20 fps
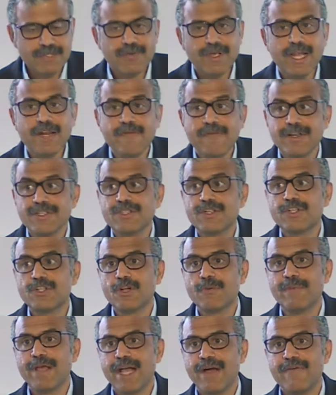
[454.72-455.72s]
investors
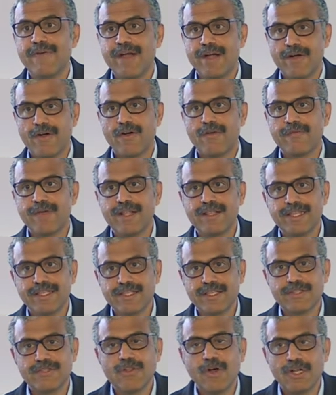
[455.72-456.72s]
should be aware of. And this
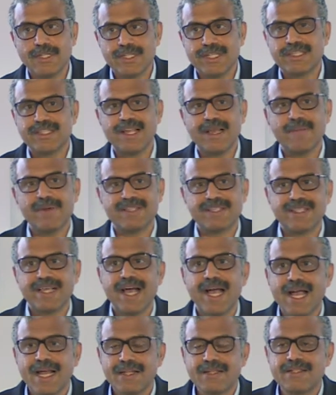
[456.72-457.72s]
is not just the
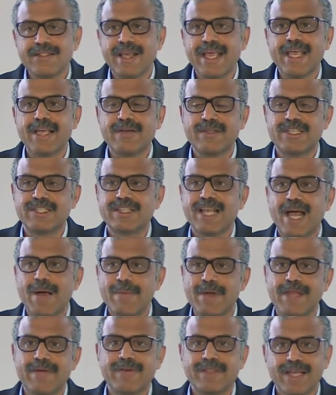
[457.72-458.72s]
MSCI thing, which is
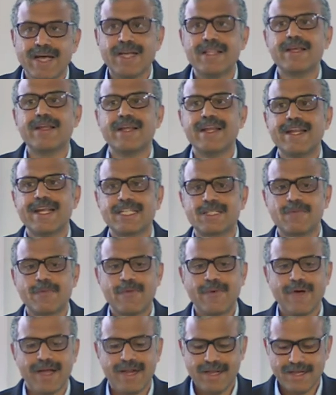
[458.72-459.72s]
happening with other index
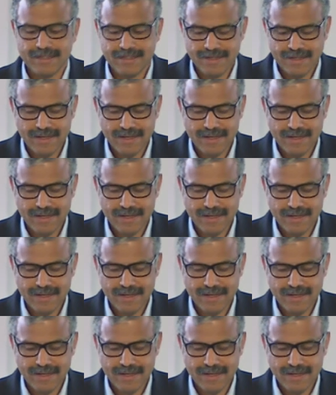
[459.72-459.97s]
providers.